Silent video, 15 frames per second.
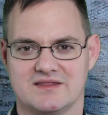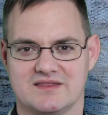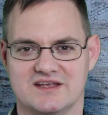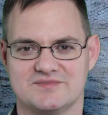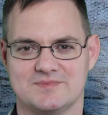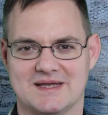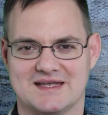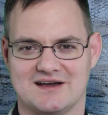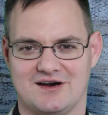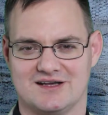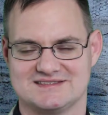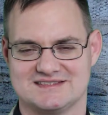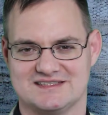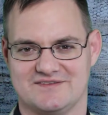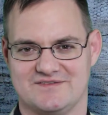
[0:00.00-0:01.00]
This may
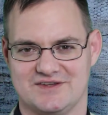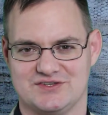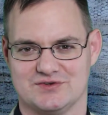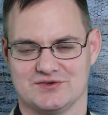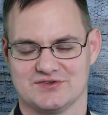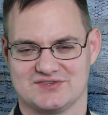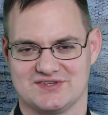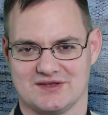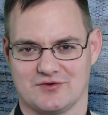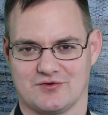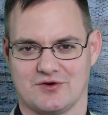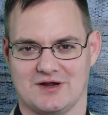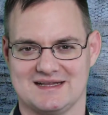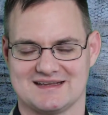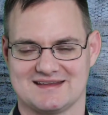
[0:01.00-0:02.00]
cause individuals to
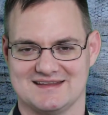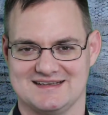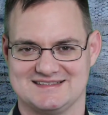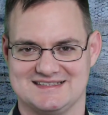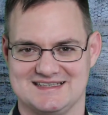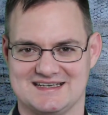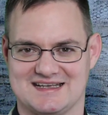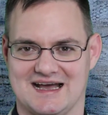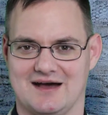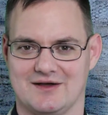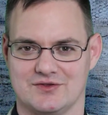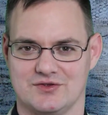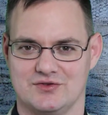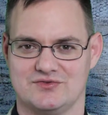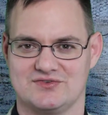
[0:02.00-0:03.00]
chronically seek
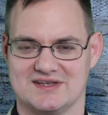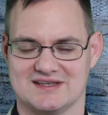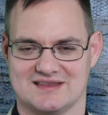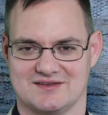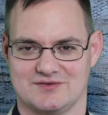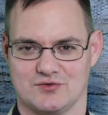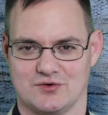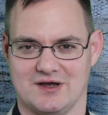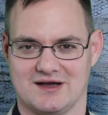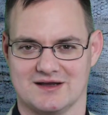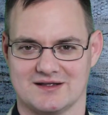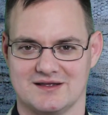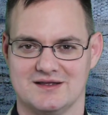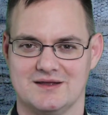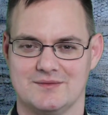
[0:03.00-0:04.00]
out using the
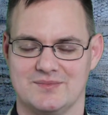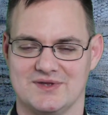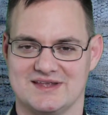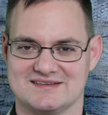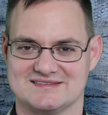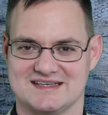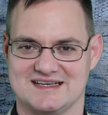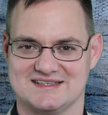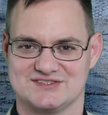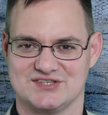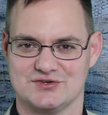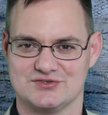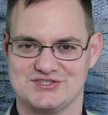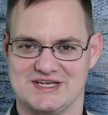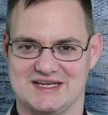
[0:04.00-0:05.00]
drug because they
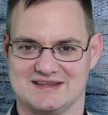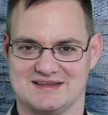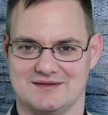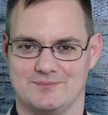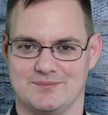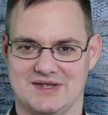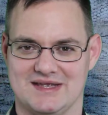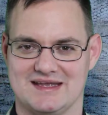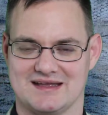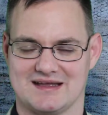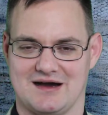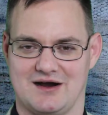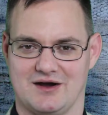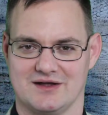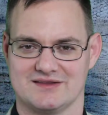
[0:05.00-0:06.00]
associate
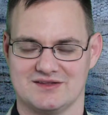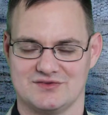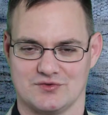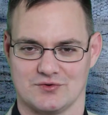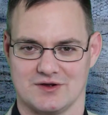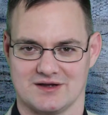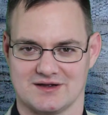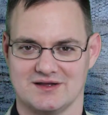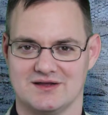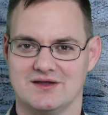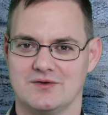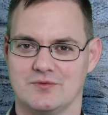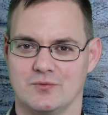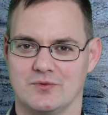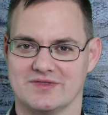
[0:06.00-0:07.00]
being on the drug
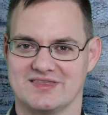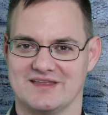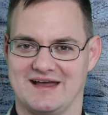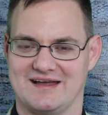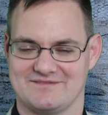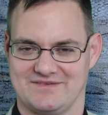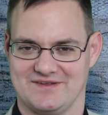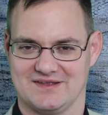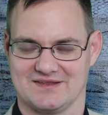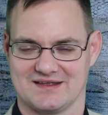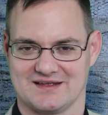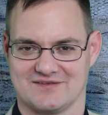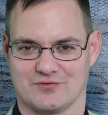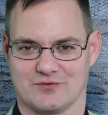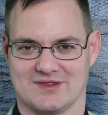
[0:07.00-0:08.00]
with that
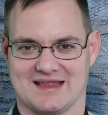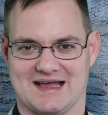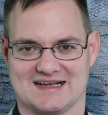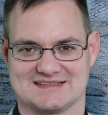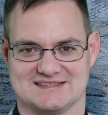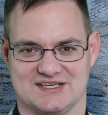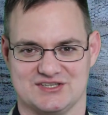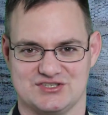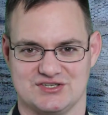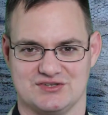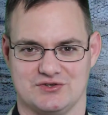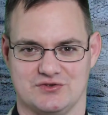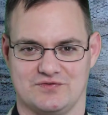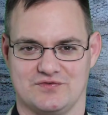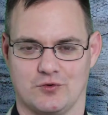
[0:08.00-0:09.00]
feeling of
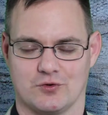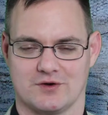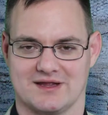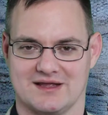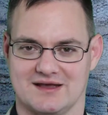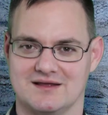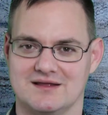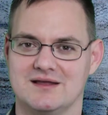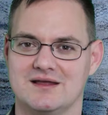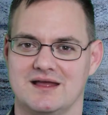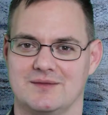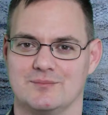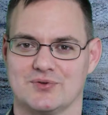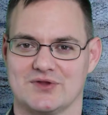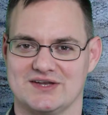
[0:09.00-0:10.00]
relaxation, euphoria,
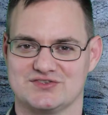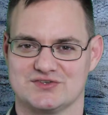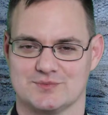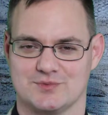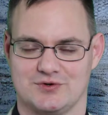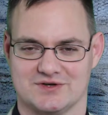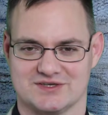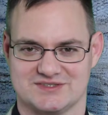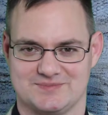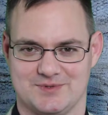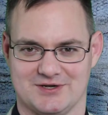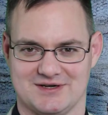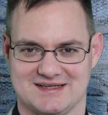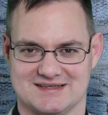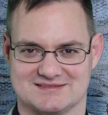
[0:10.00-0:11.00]
and pleasurable
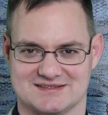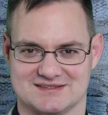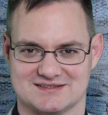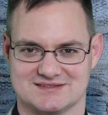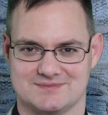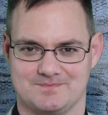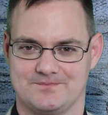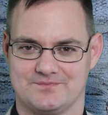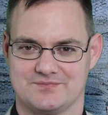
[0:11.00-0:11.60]
experiences.